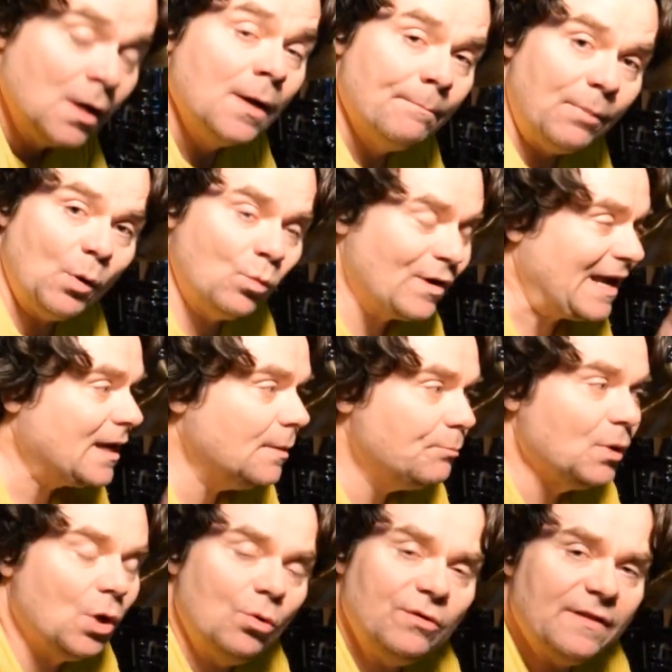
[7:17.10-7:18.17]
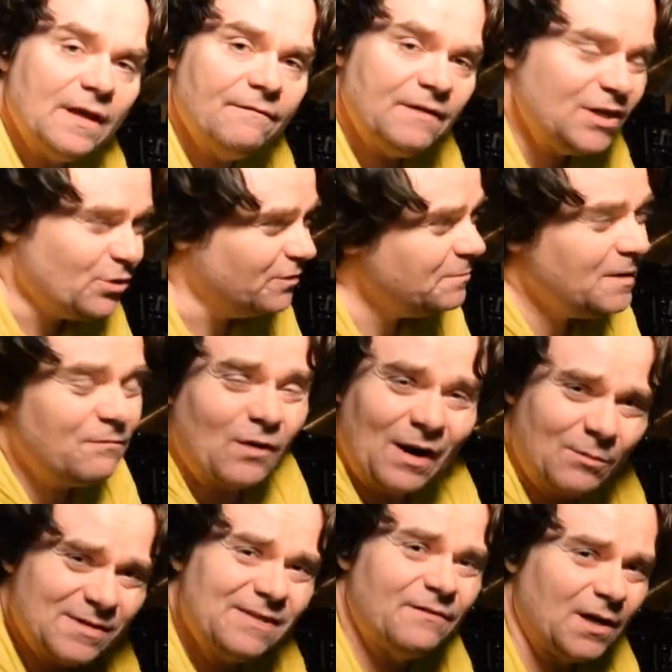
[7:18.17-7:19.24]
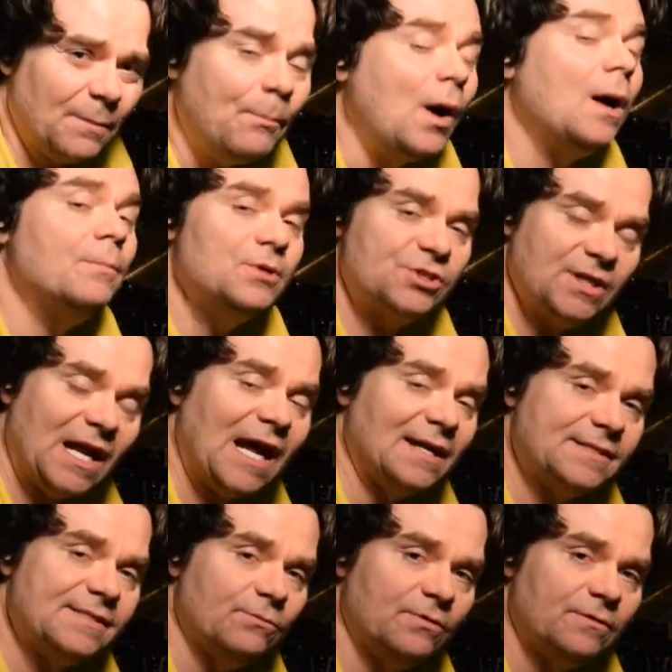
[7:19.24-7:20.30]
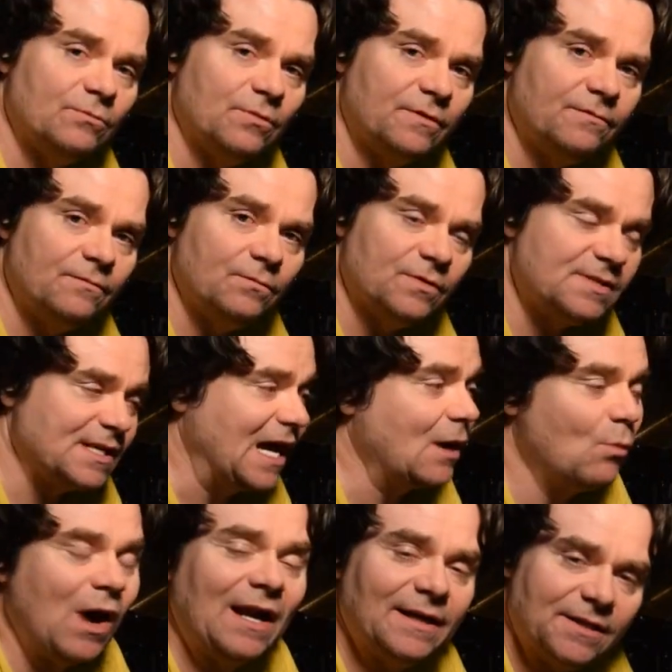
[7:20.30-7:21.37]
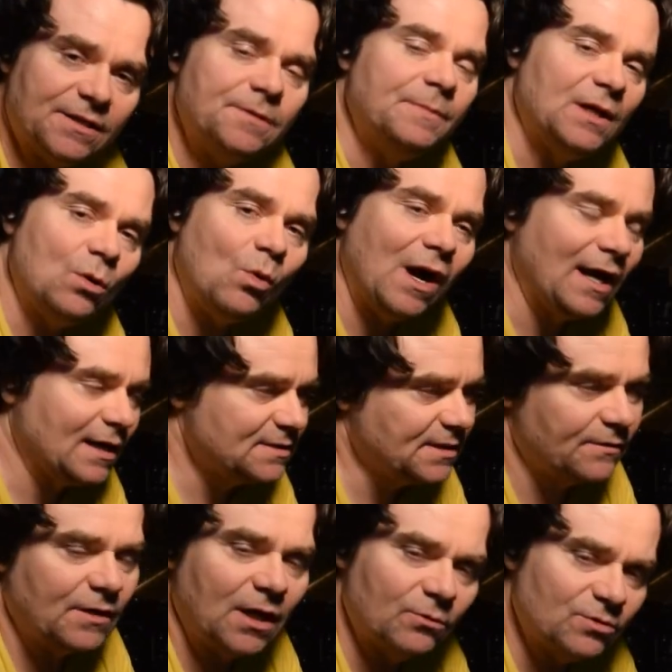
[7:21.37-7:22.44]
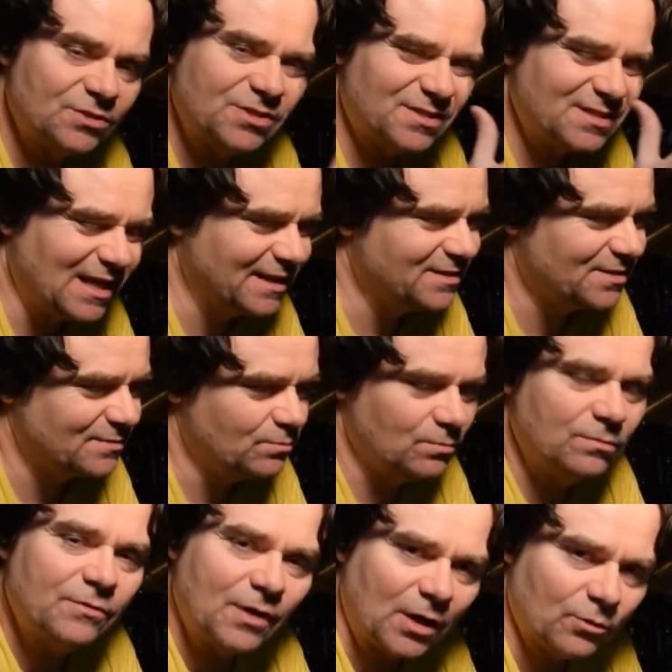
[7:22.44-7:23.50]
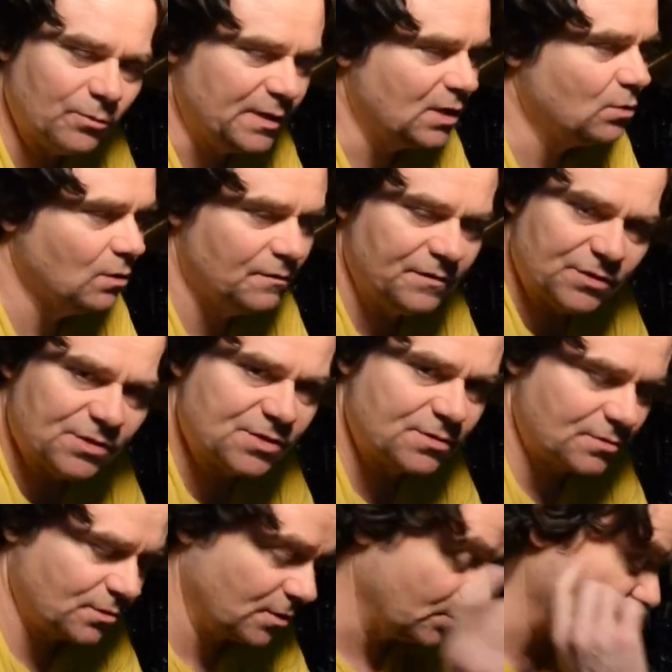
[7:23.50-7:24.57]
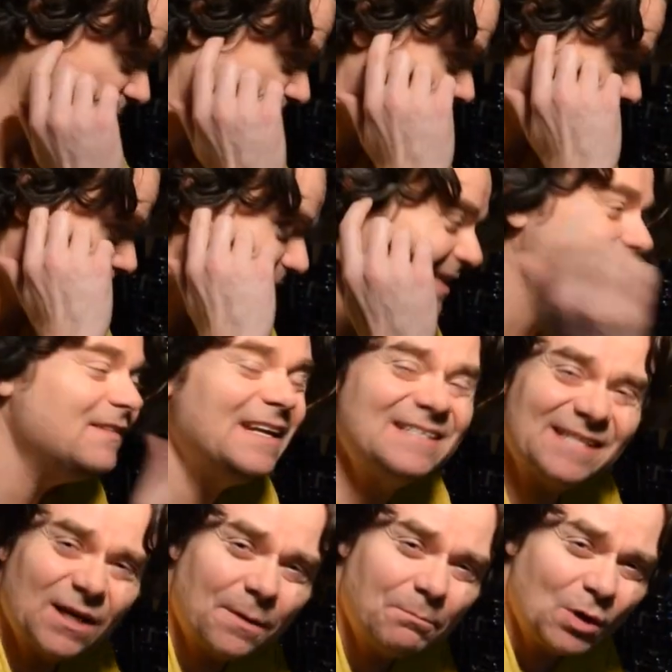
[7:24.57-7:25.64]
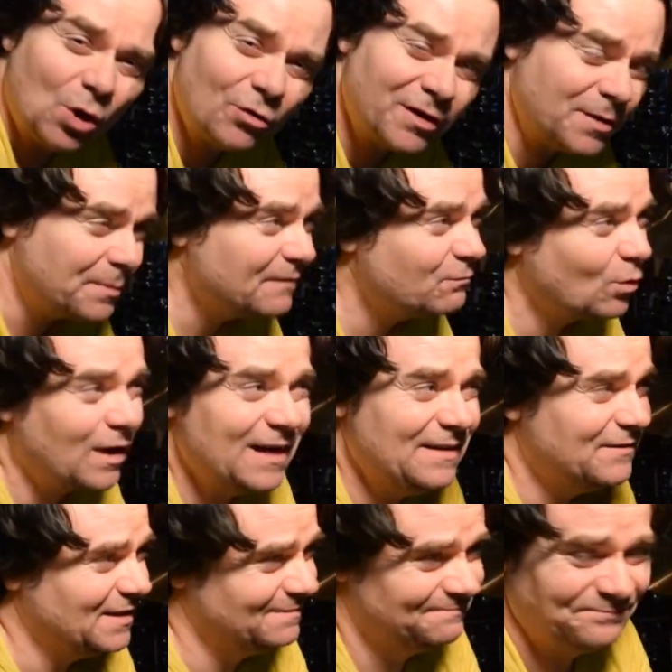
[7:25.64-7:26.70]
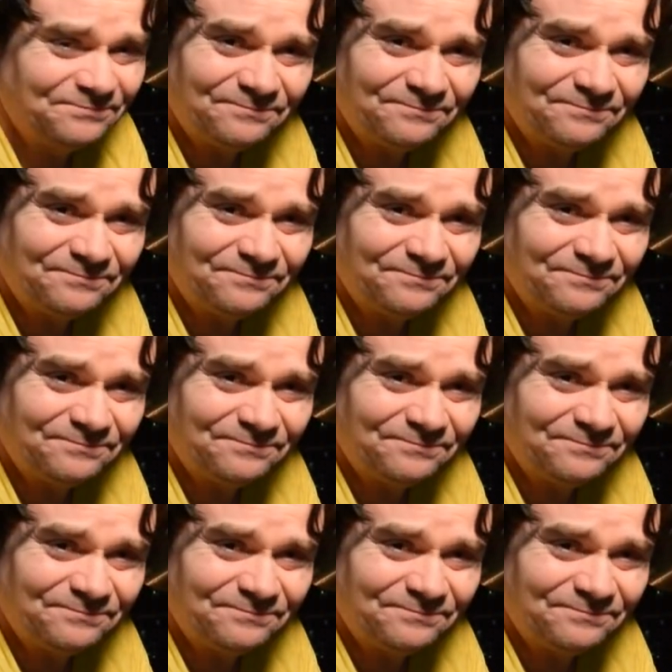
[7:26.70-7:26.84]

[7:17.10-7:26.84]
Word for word: But when I uploaded that video, I wasn't even going to publish it honestly. I wanted it to be quiet because I thought it was just. I just thought it would be cool if you just heard it without anything. But even as I uploaded it, before I even,